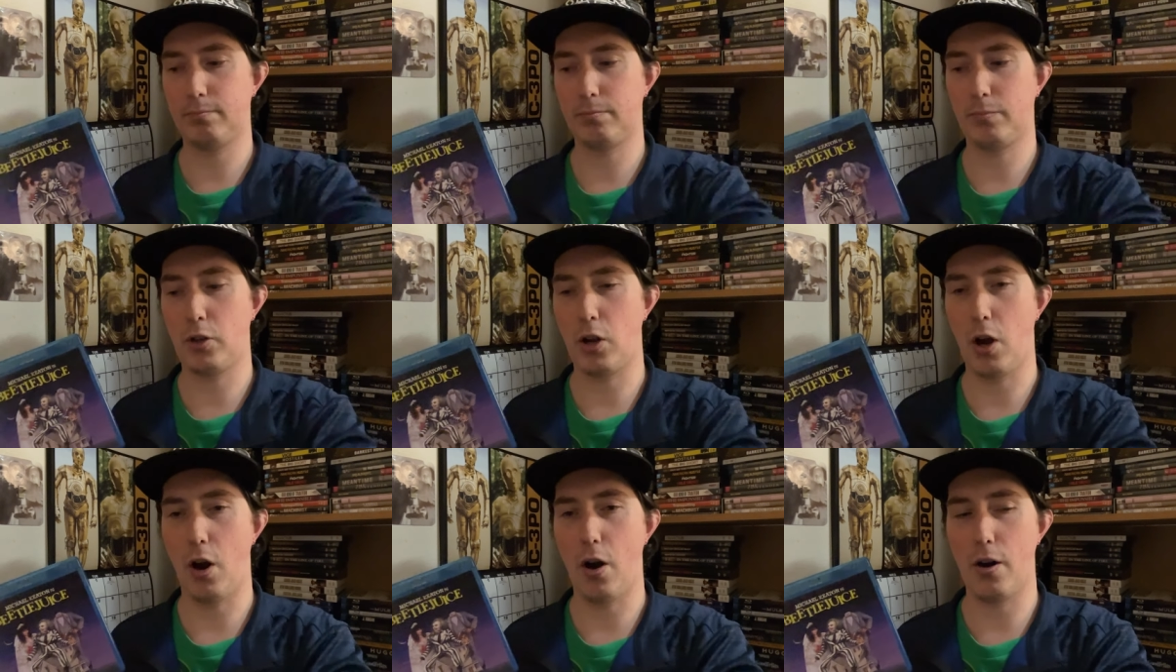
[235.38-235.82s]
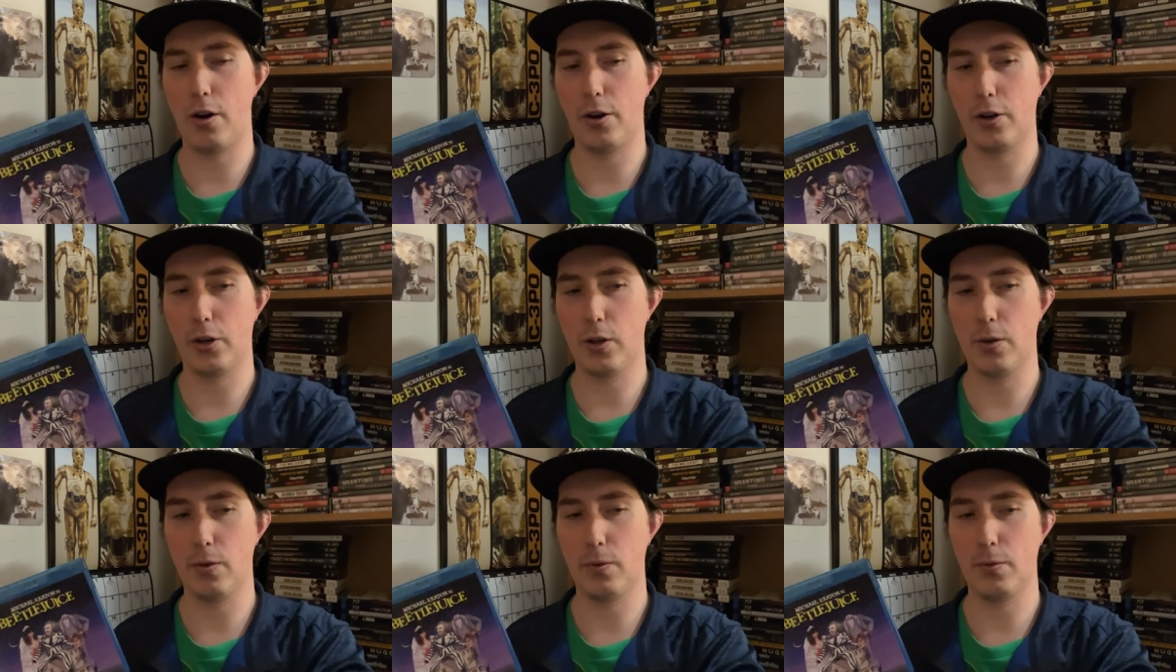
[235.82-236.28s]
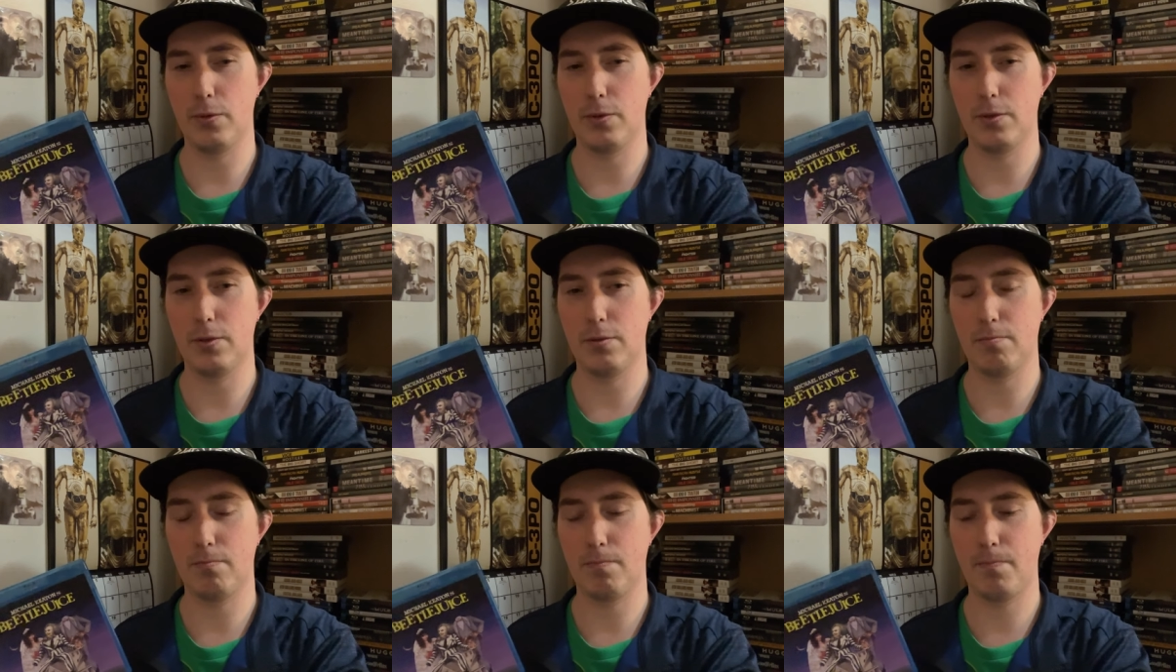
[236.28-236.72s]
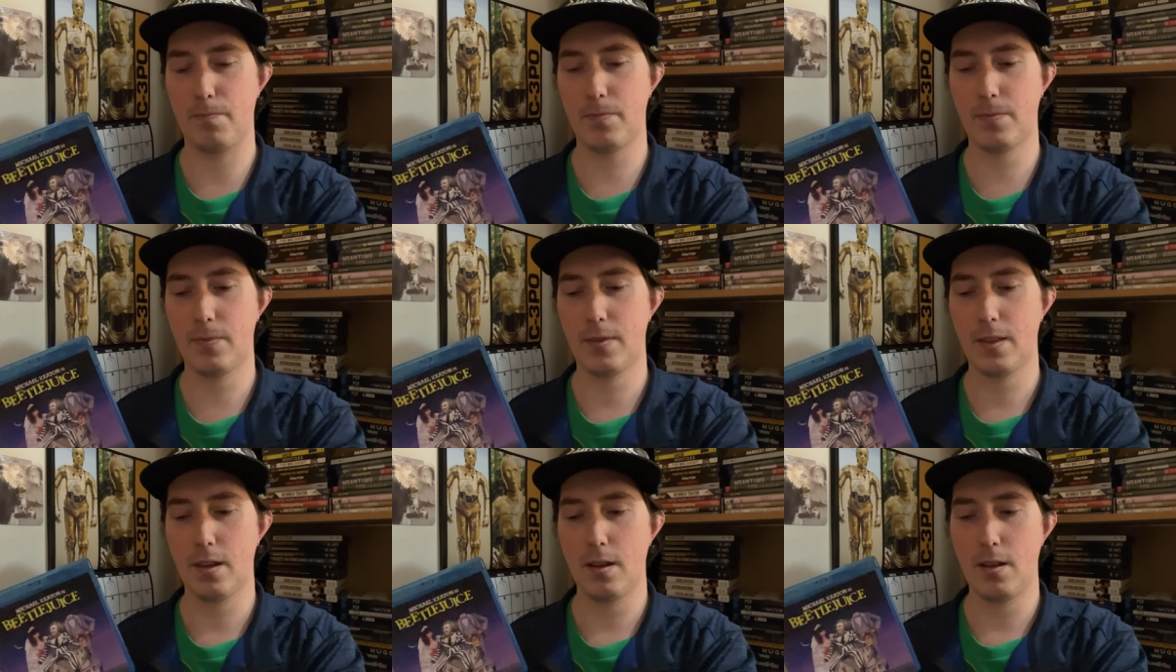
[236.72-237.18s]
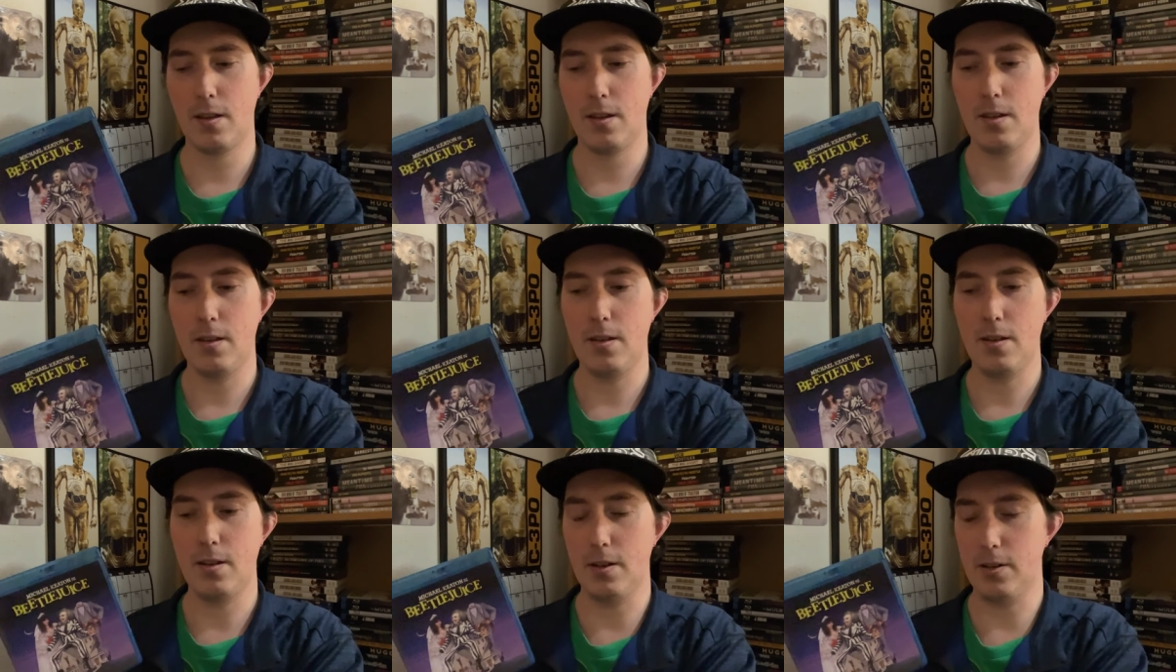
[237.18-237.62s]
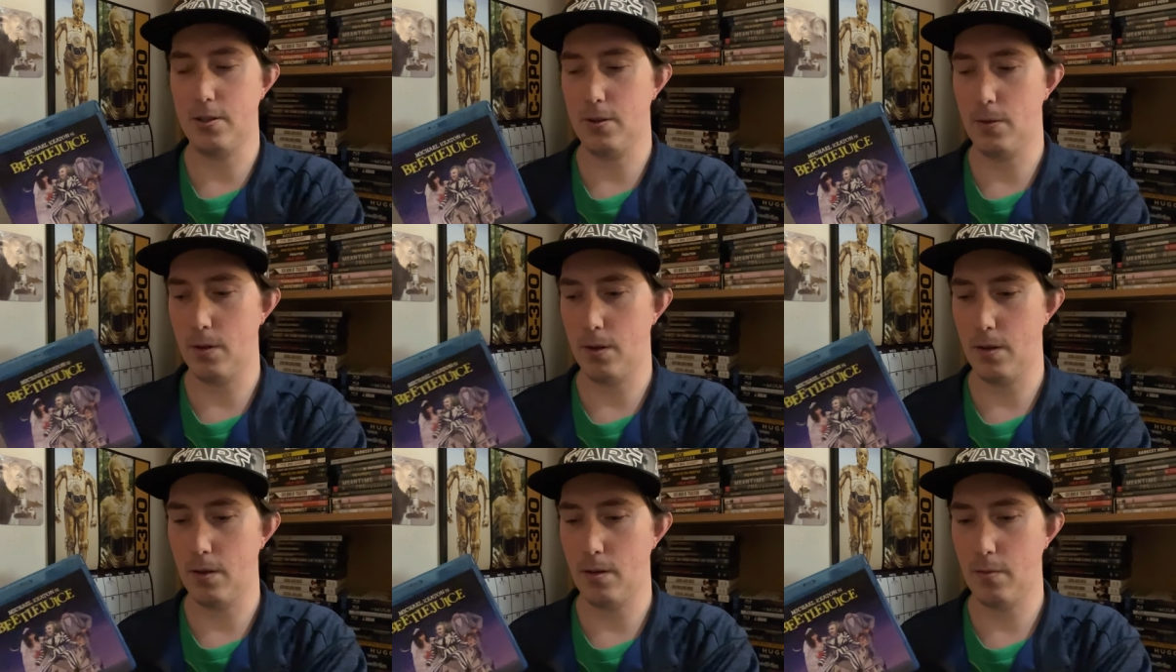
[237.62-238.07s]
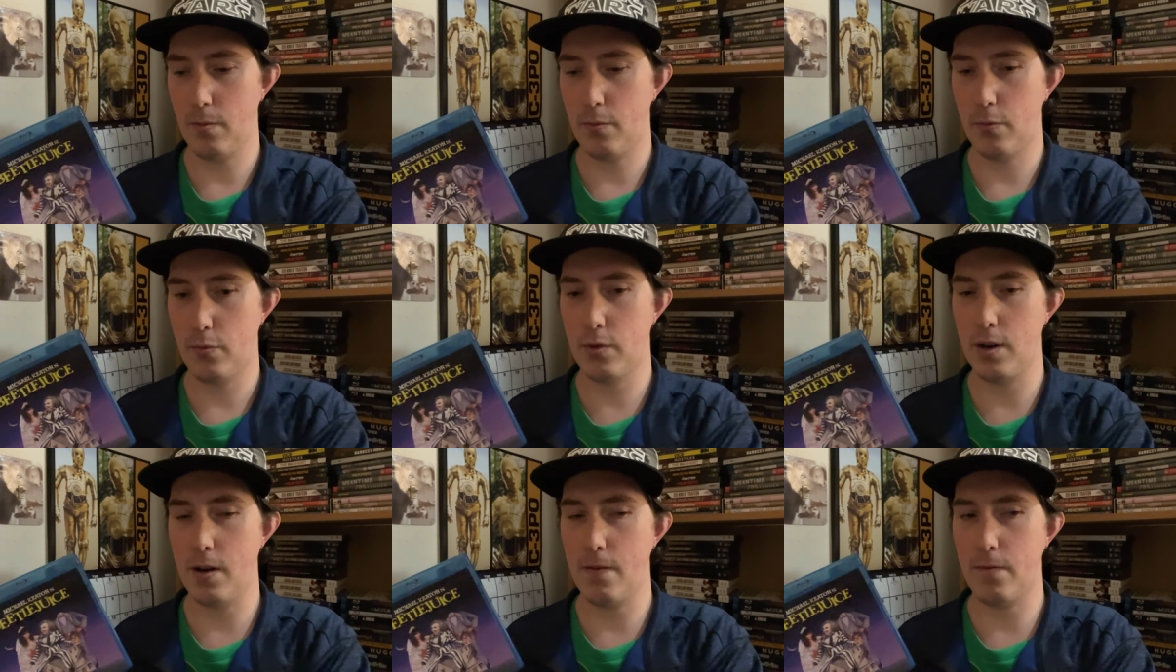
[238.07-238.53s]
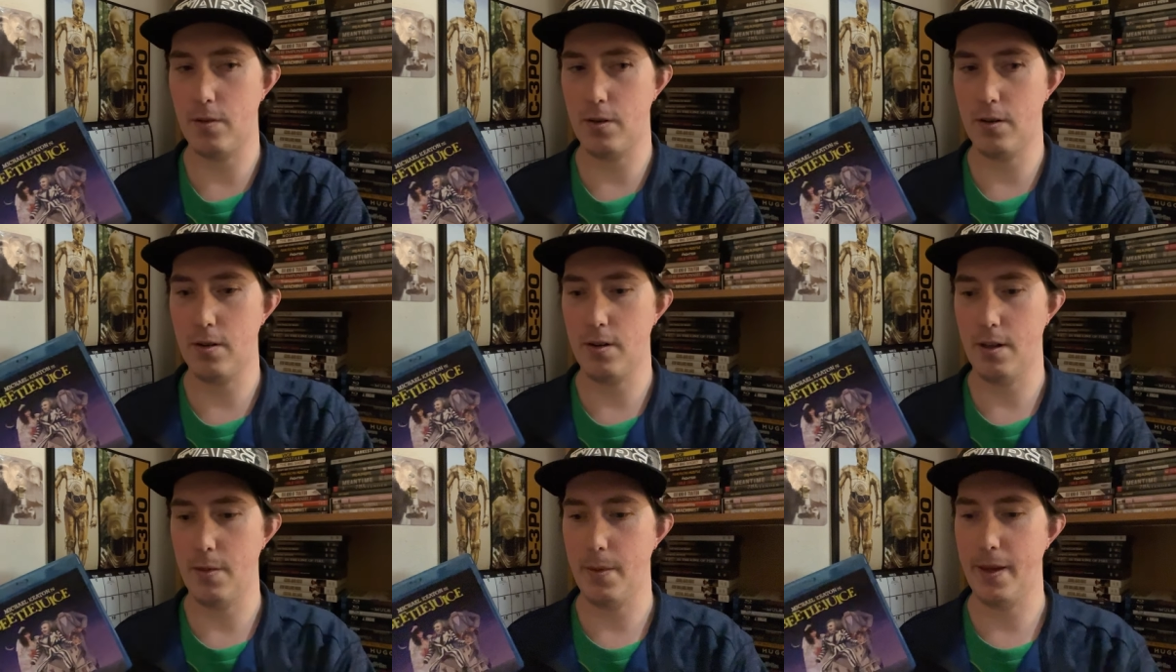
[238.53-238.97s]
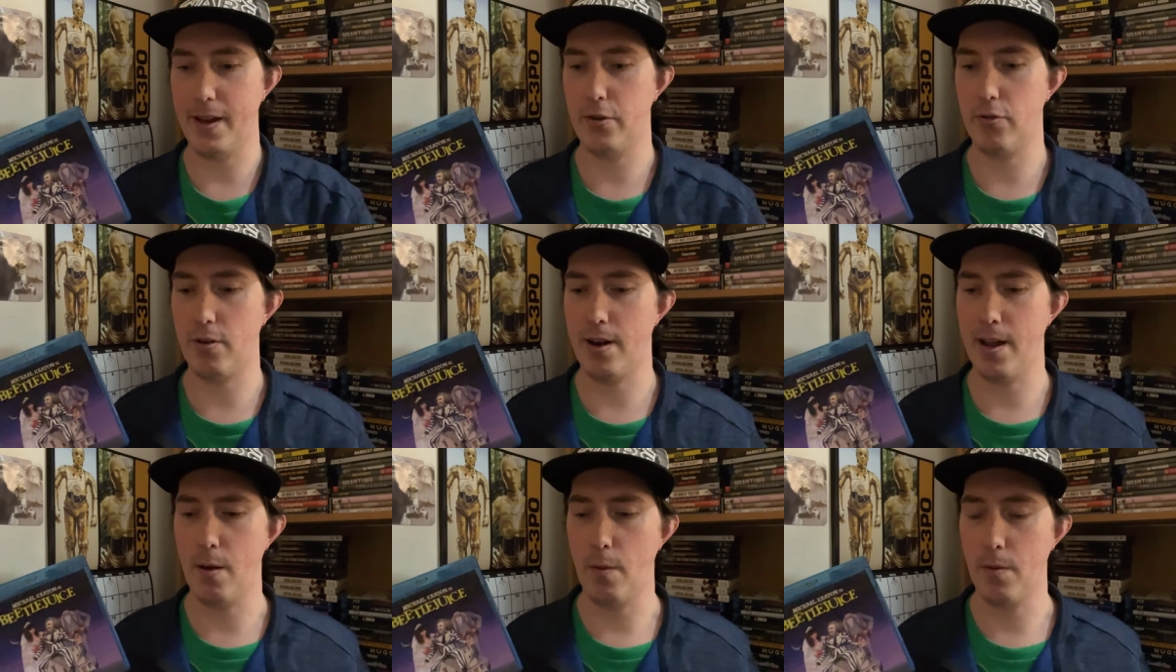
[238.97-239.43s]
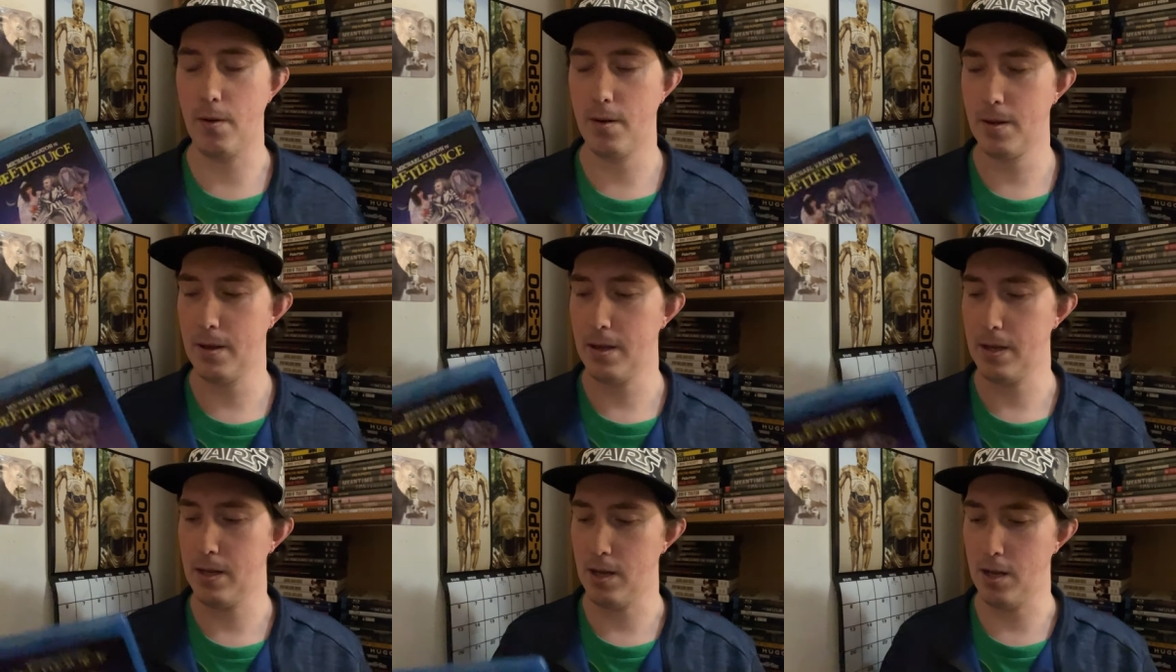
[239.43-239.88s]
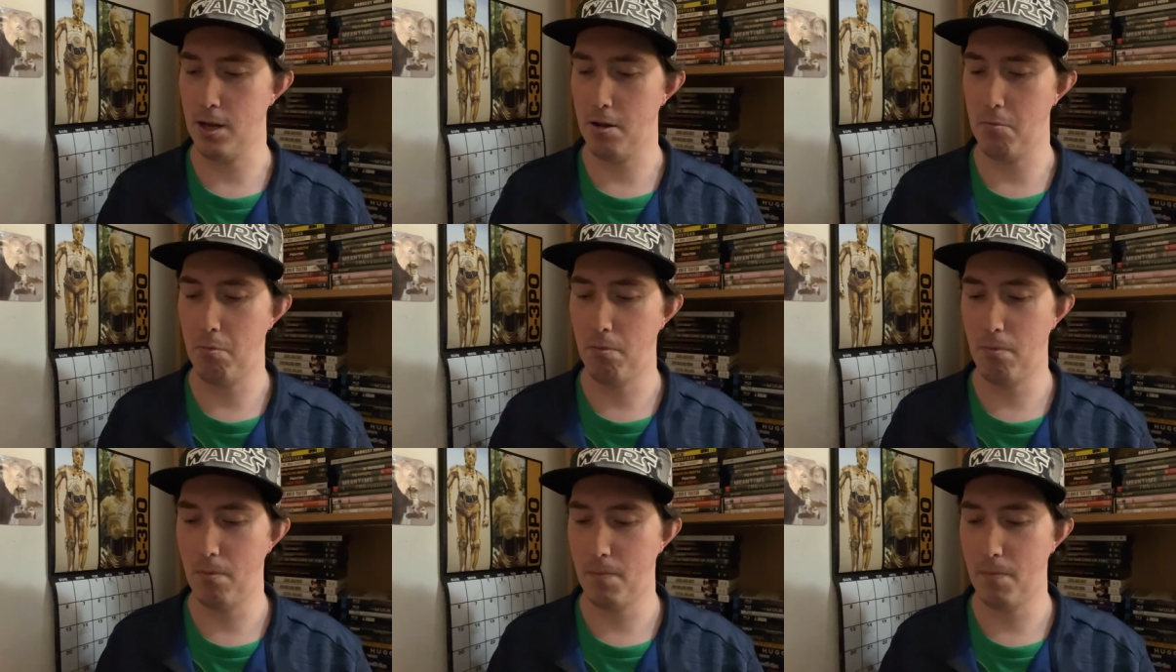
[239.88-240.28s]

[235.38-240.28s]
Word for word: car goes into the river and they drown. Um,